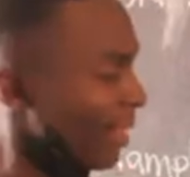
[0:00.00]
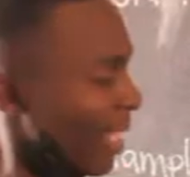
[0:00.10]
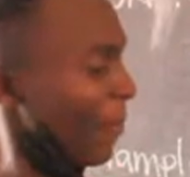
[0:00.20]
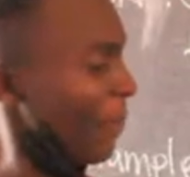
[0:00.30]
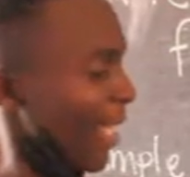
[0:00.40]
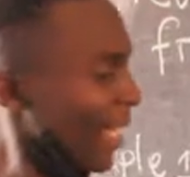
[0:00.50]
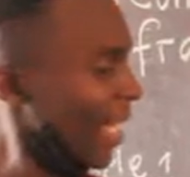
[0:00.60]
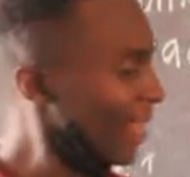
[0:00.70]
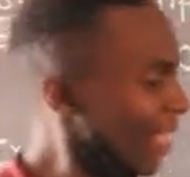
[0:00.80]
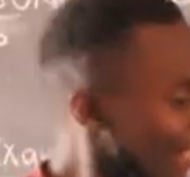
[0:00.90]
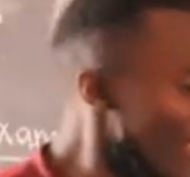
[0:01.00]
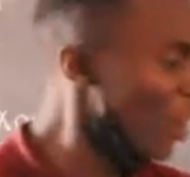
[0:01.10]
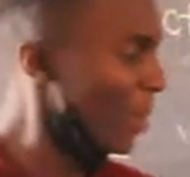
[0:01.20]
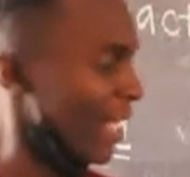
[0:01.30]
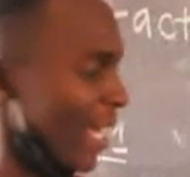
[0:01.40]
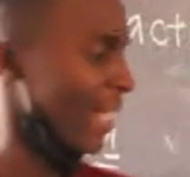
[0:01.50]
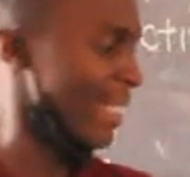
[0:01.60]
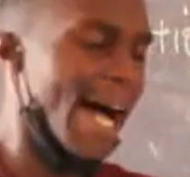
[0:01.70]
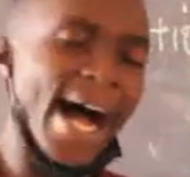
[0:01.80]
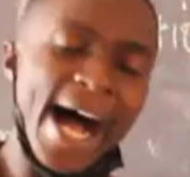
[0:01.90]
the bigger the
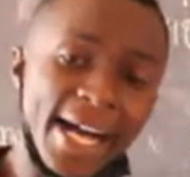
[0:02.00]
denominator,